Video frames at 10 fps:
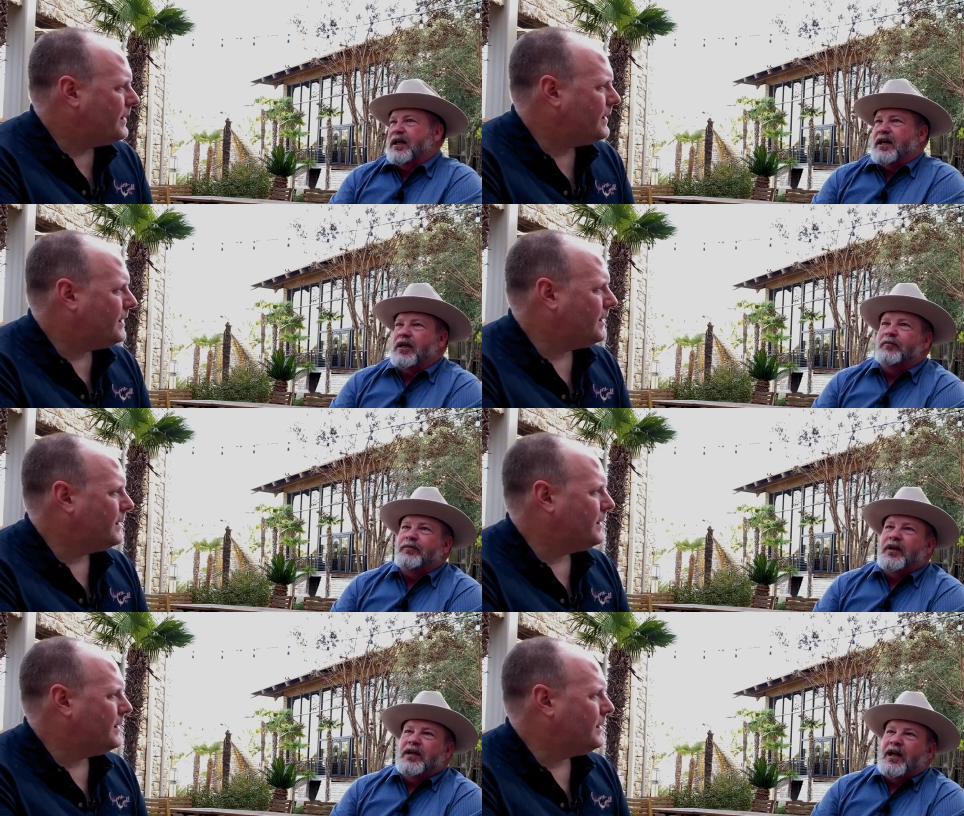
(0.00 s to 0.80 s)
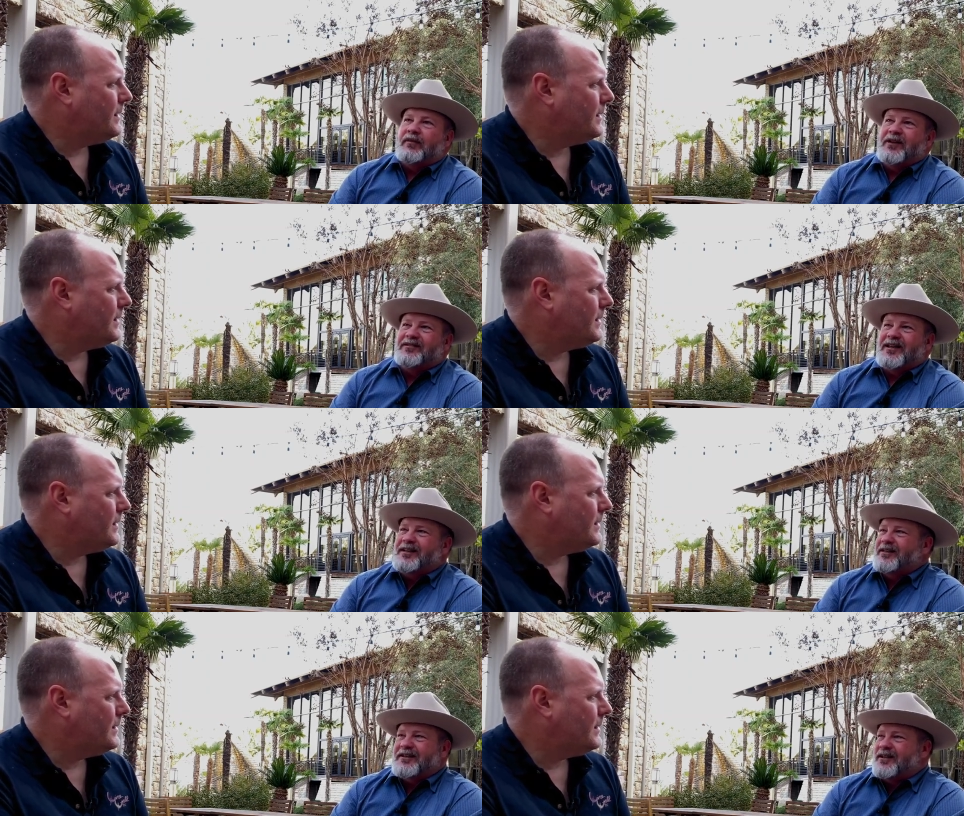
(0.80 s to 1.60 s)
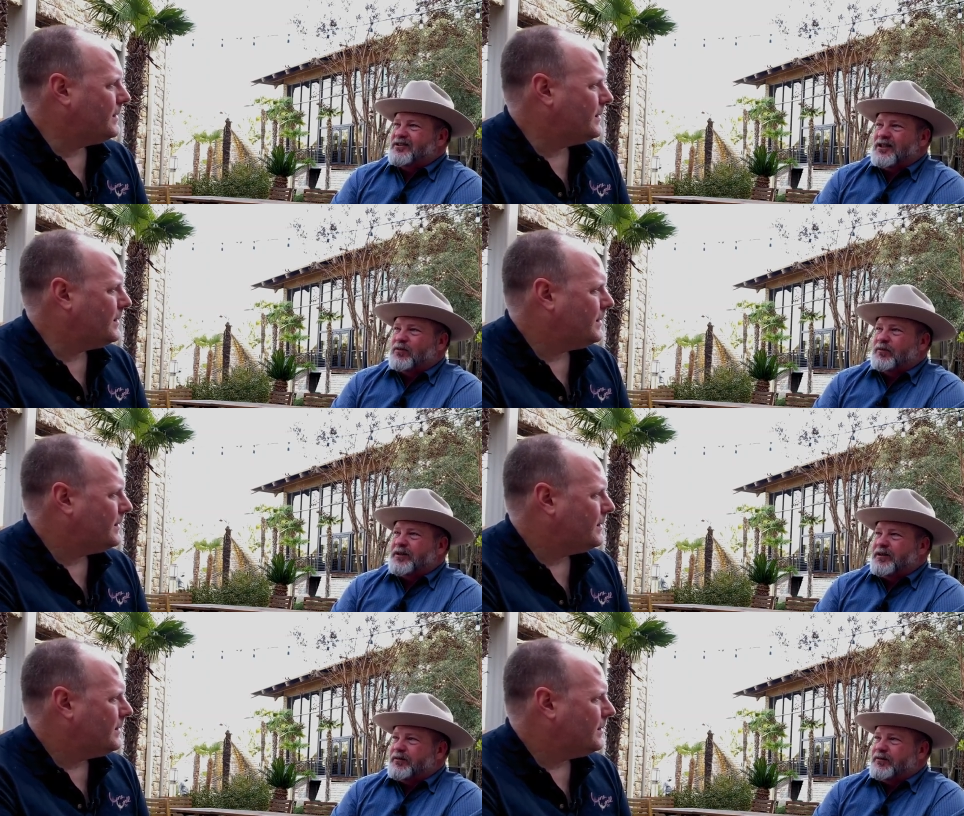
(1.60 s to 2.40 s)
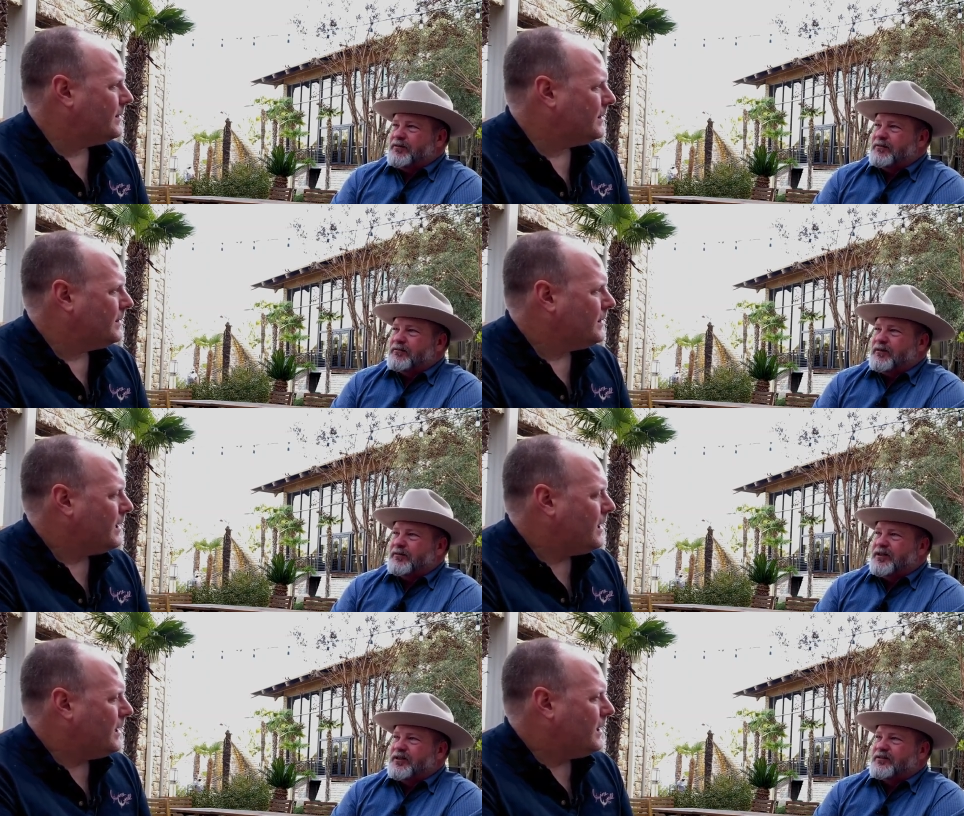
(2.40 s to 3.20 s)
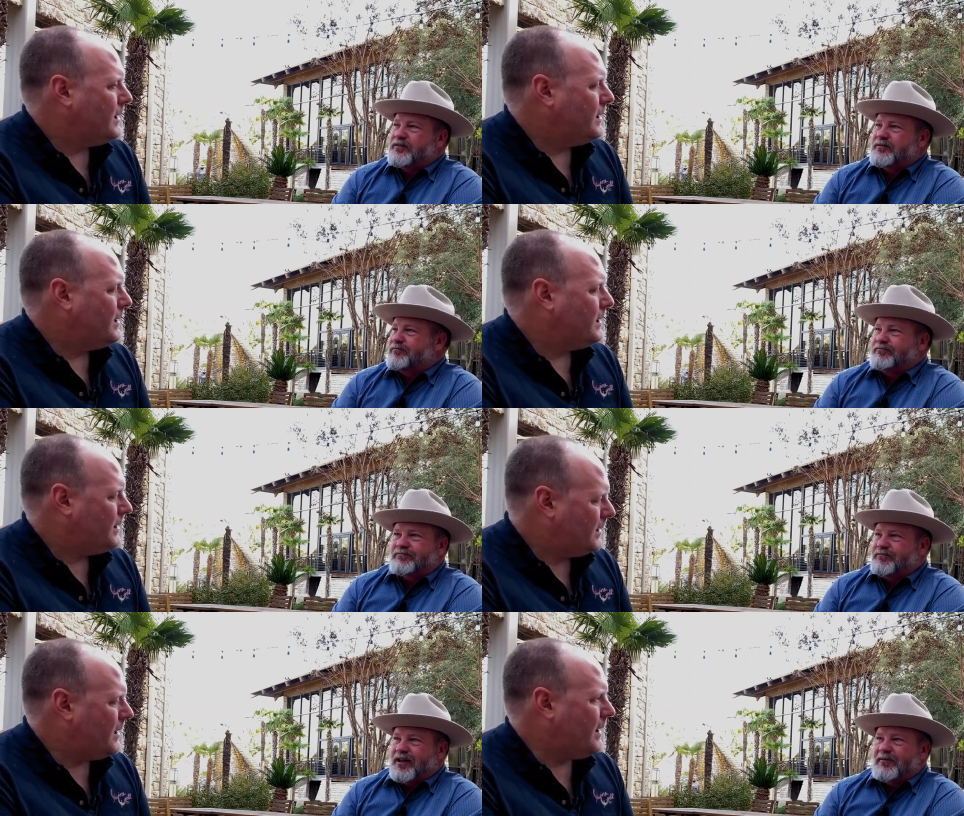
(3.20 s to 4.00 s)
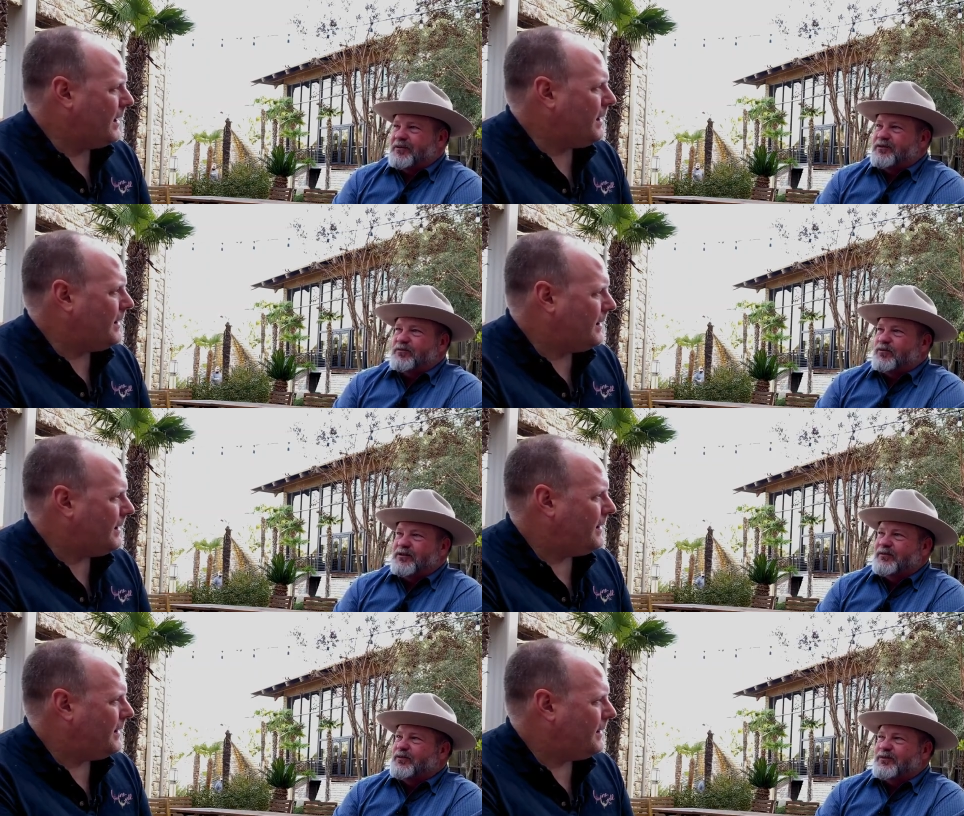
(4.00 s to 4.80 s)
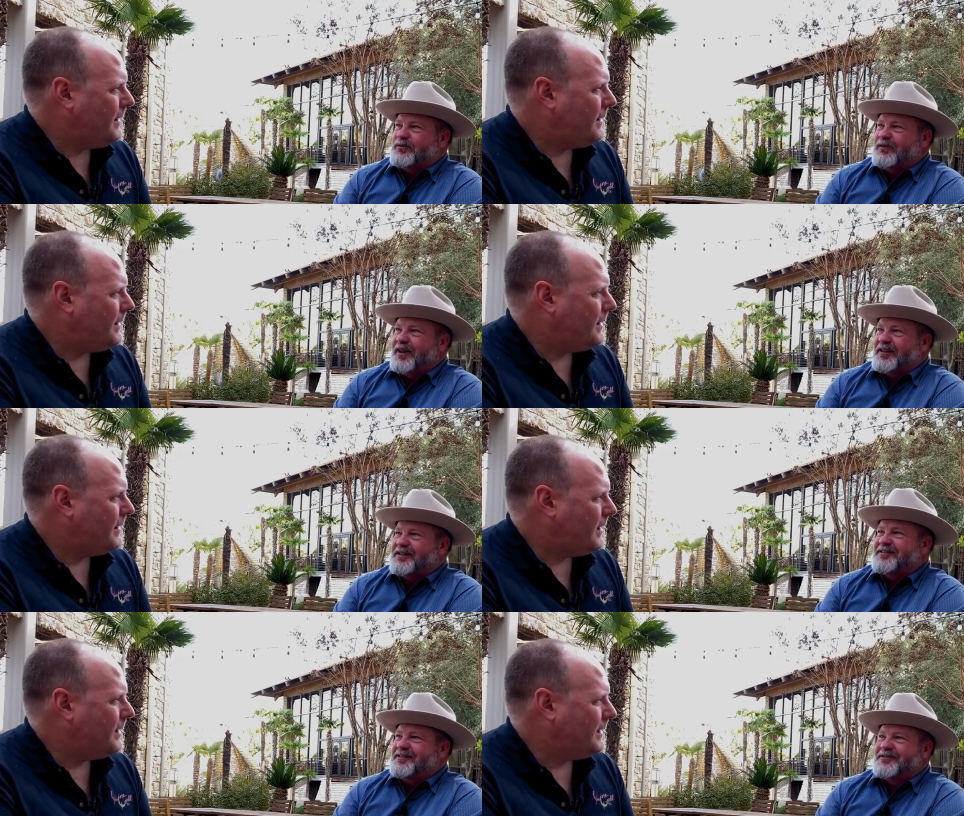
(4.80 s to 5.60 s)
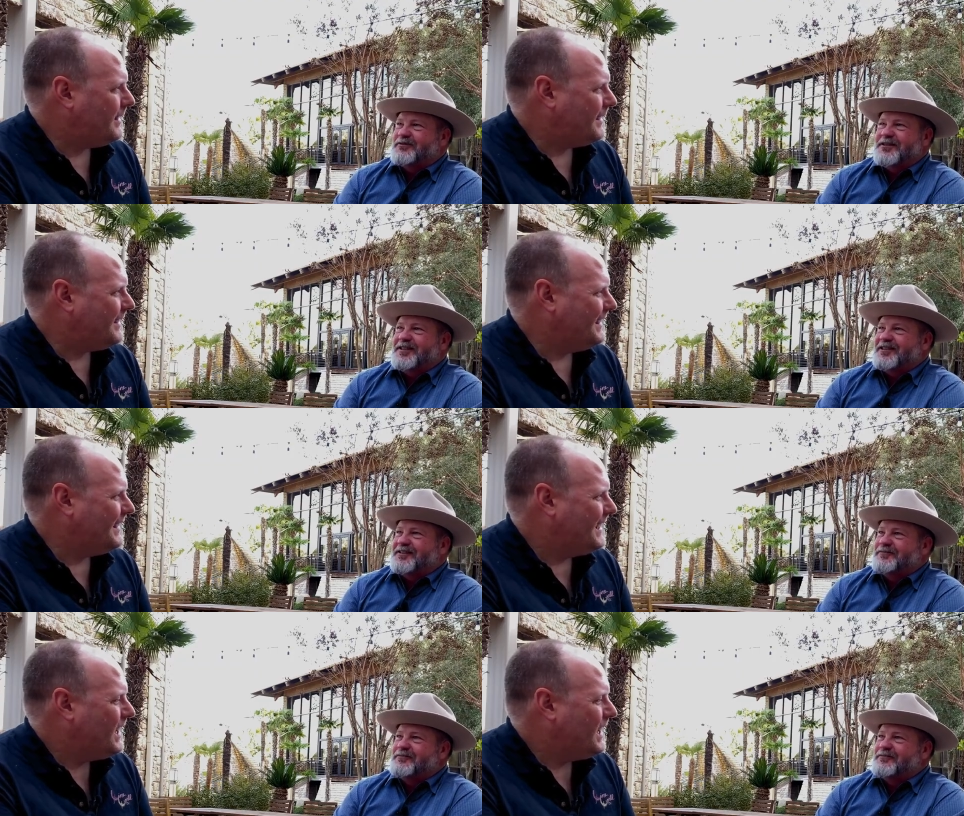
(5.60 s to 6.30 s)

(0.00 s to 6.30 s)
Speaker 1: Um, and that's kind of in a nutshell what we do. I mean, it's not right. much more difficult than that. That's that's what it is.